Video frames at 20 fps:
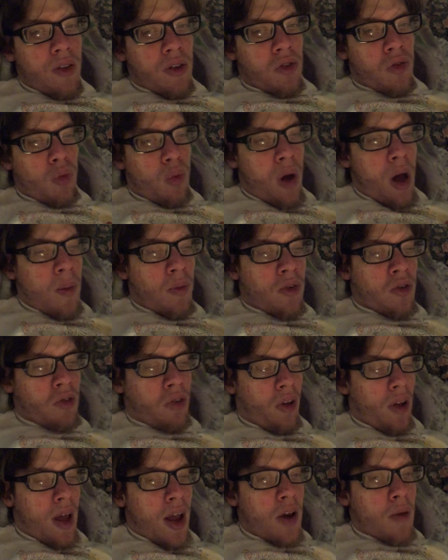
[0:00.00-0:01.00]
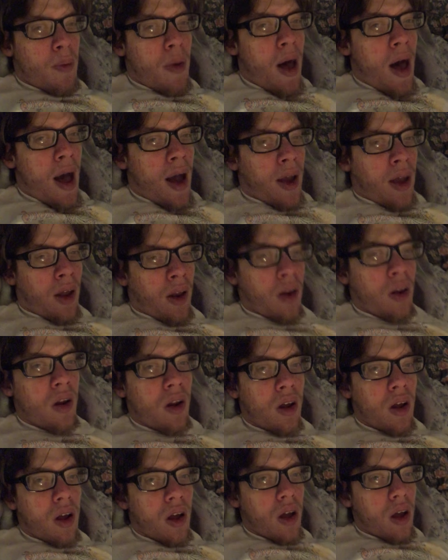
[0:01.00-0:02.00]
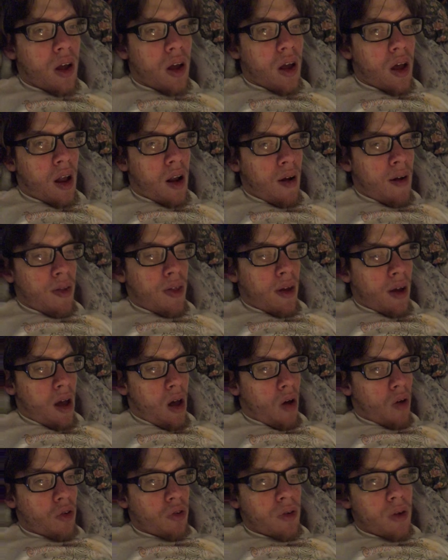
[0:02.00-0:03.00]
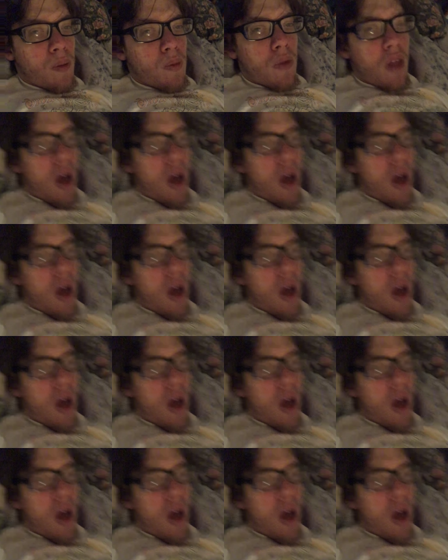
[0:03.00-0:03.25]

This is why I'm just laid back and, and everything else.